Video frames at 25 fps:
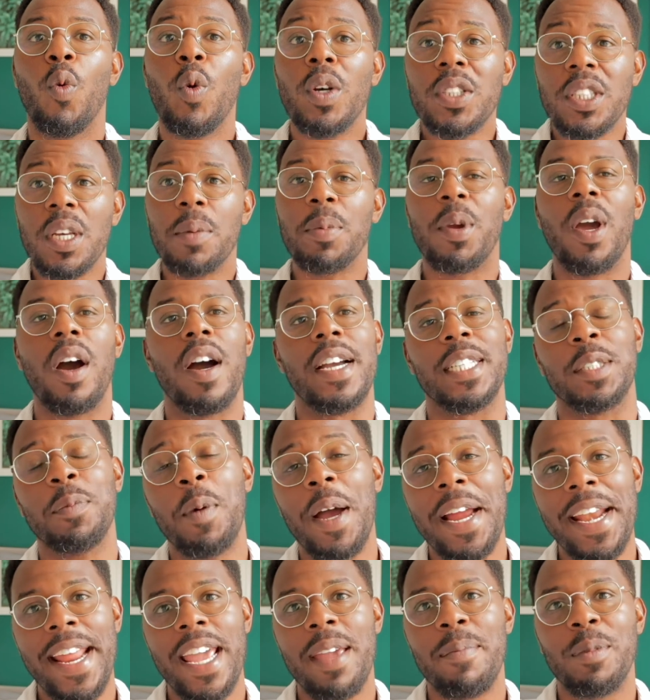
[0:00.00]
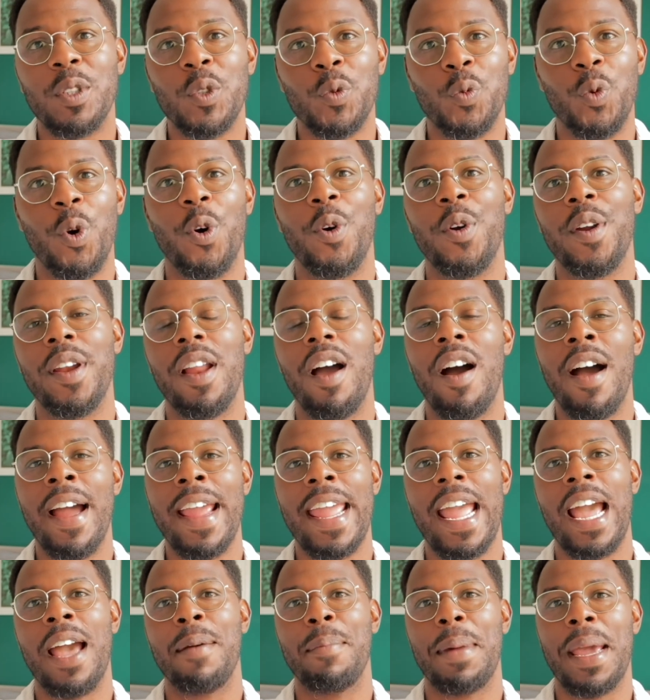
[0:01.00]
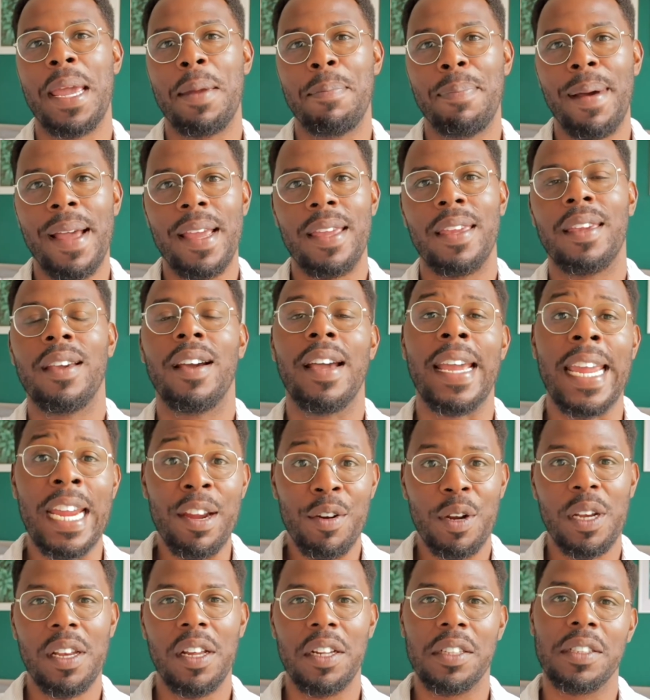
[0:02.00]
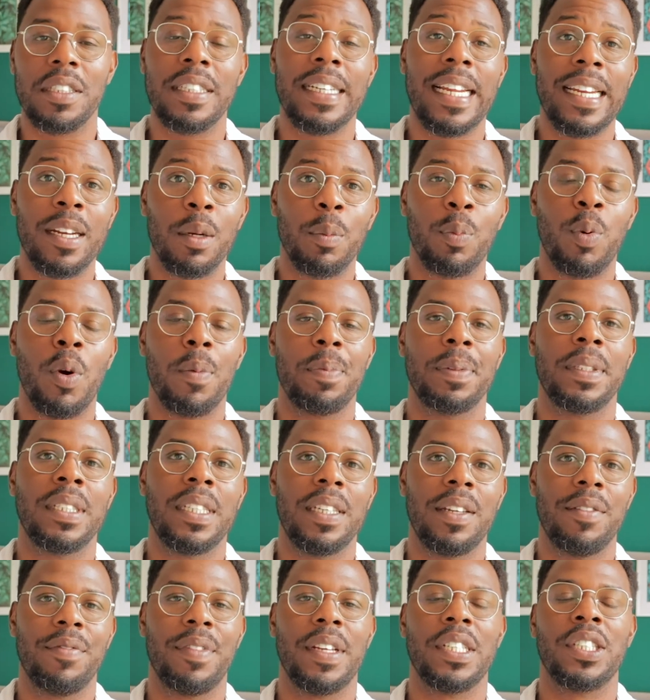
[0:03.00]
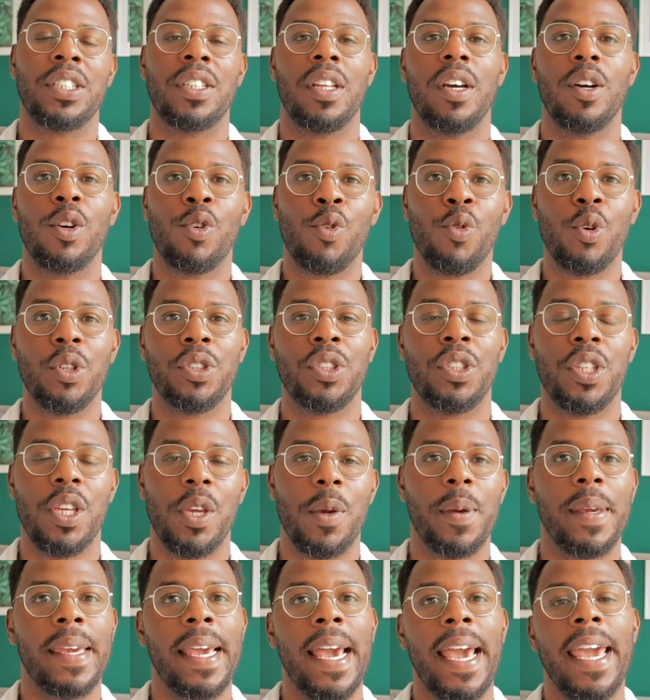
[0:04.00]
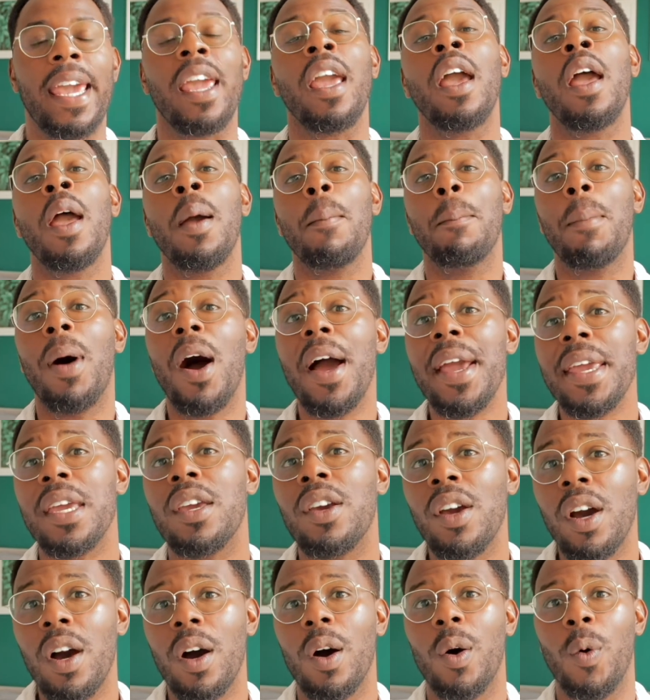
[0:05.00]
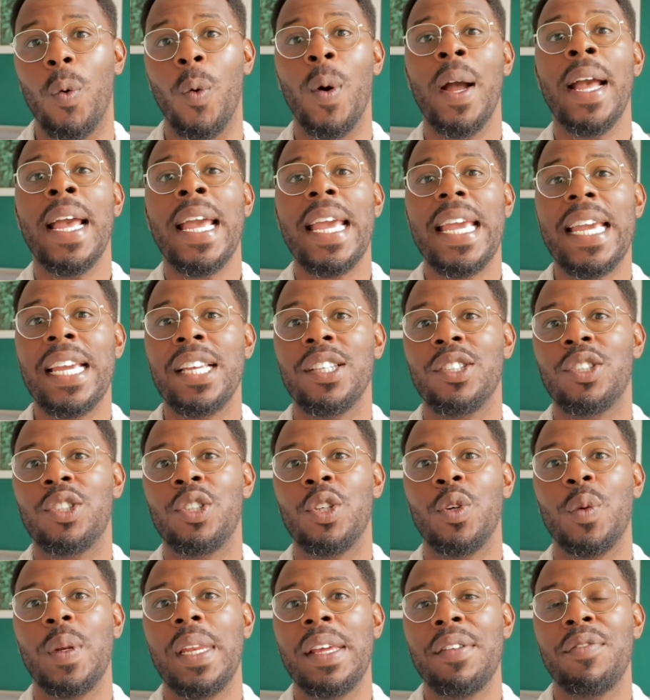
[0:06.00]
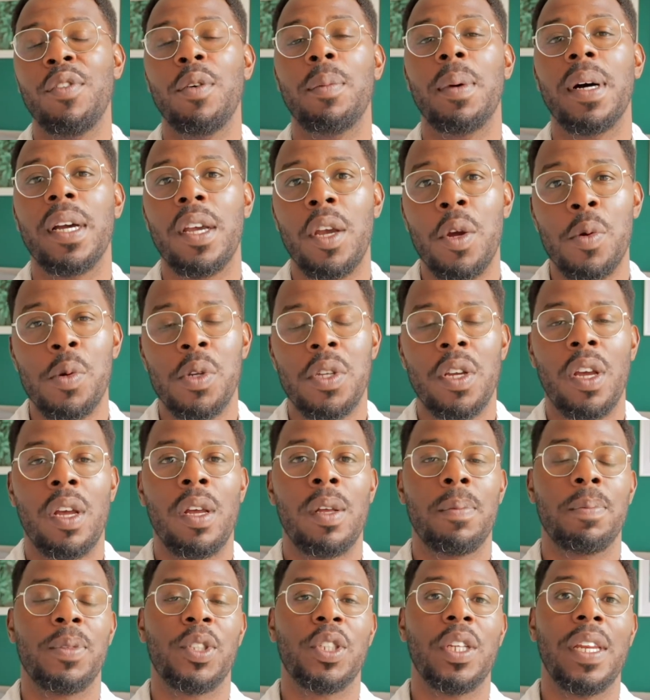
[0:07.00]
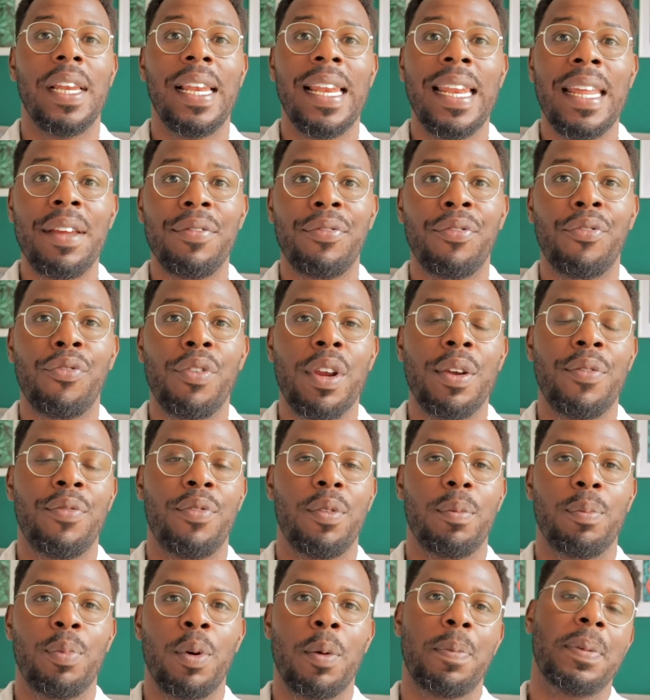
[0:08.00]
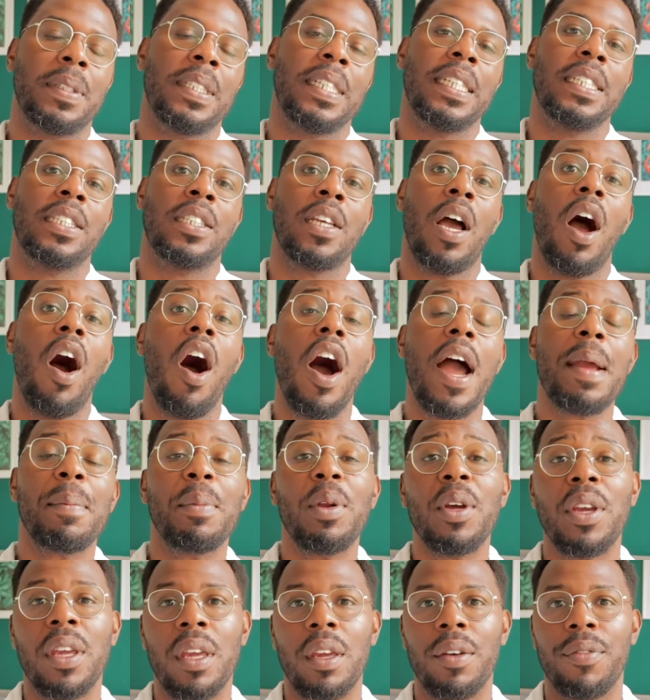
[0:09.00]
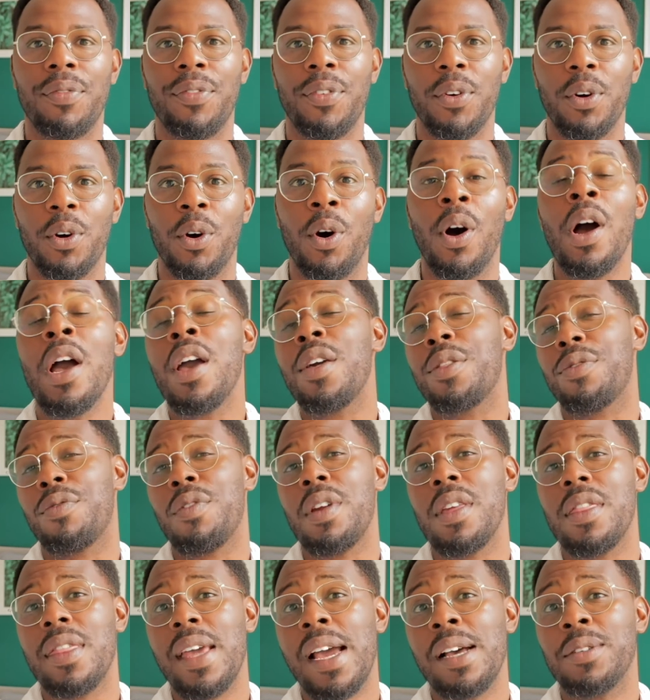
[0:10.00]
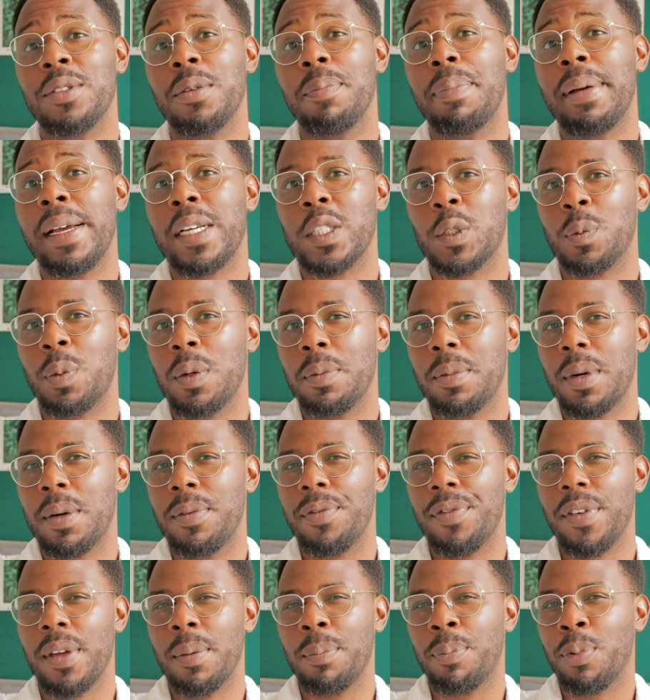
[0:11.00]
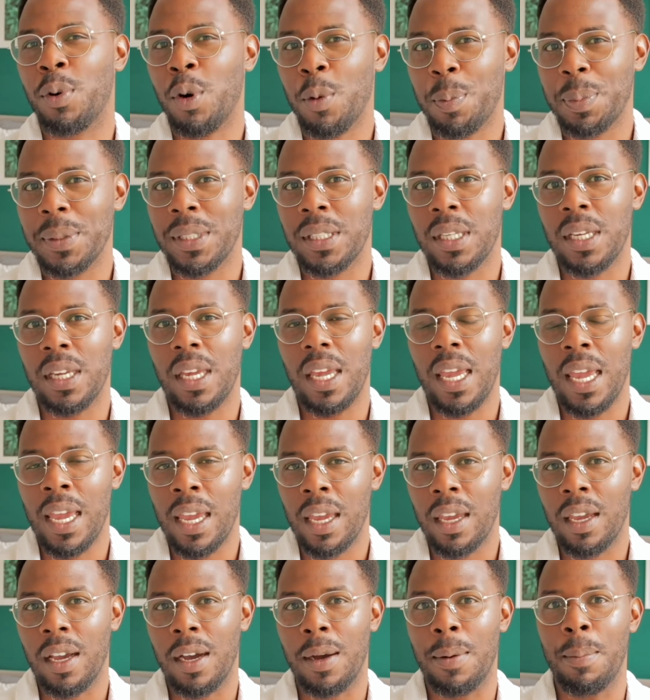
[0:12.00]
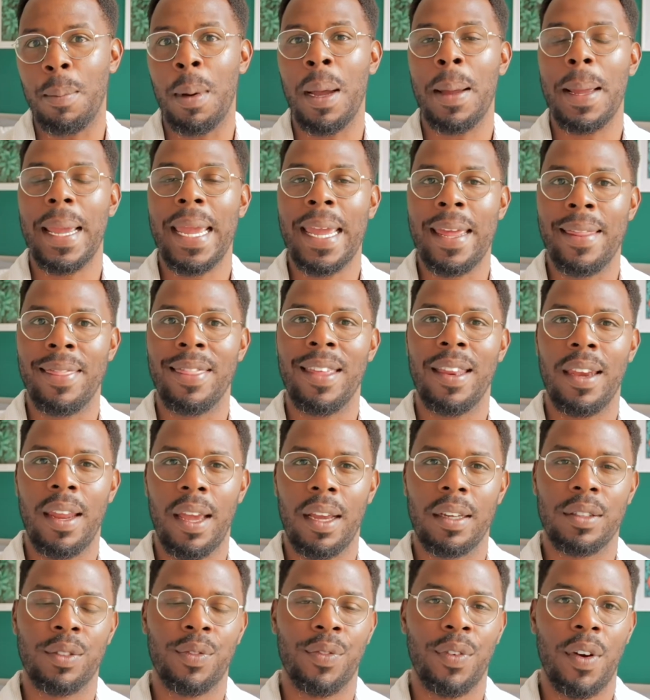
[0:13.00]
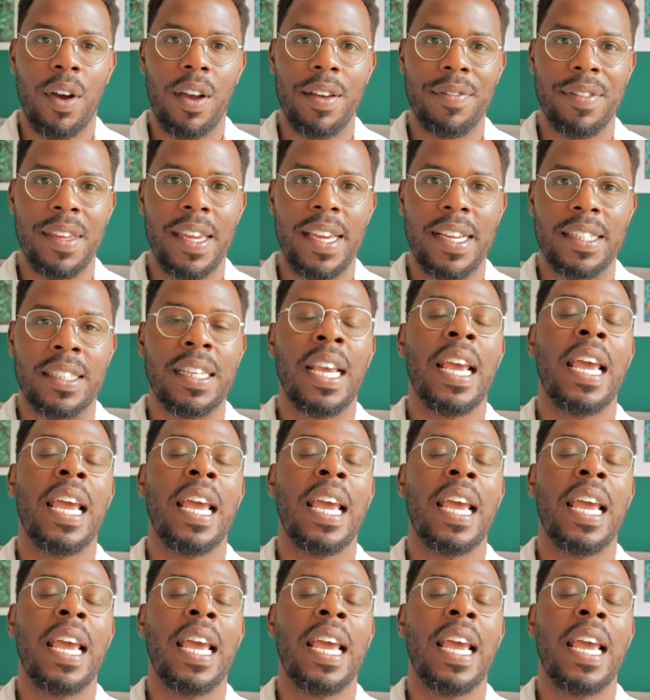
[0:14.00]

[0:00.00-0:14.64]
What's up, guys? My name is Warren. I am a banker here in London and a property investor across the UK. My goal is to live on my own terms, to live free from property. So I'm looking for £3,000 per month in property income in the next 5 years.